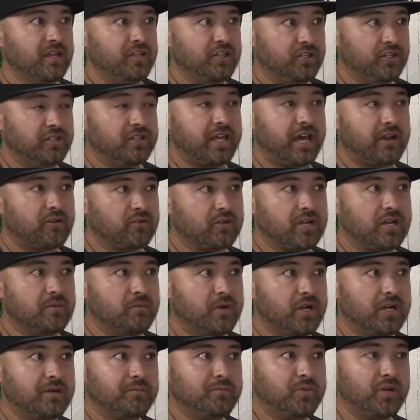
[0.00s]
that'll come
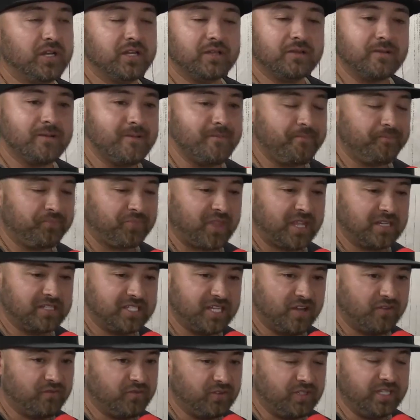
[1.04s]
up. But
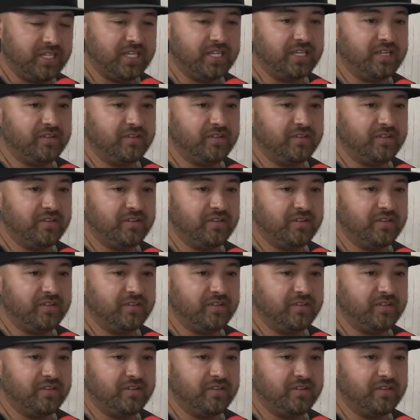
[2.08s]
definitely,